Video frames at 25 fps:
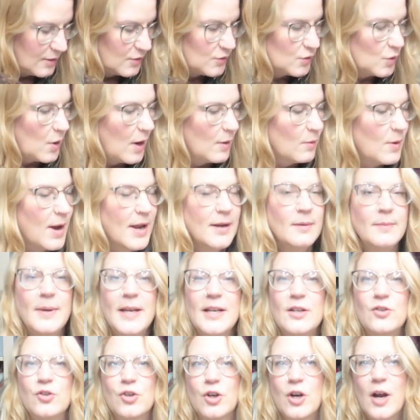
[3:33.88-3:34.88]
So I want to
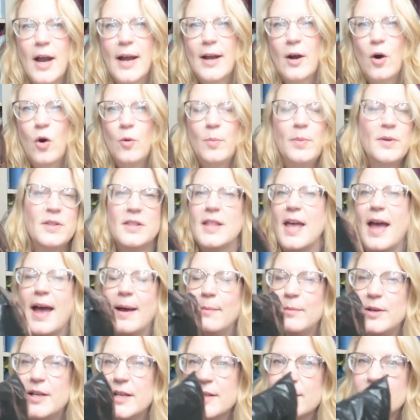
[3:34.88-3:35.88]
make sure I open
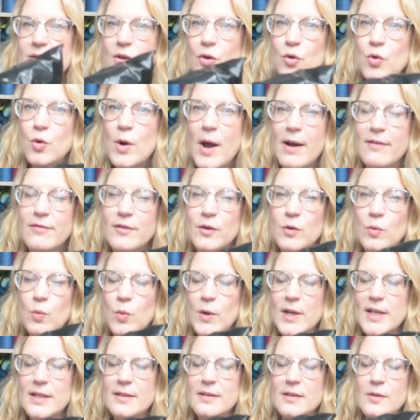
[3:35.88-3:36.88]
that because whoever
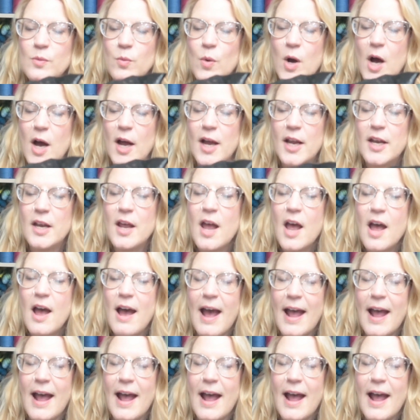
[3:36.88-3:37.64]
wins one,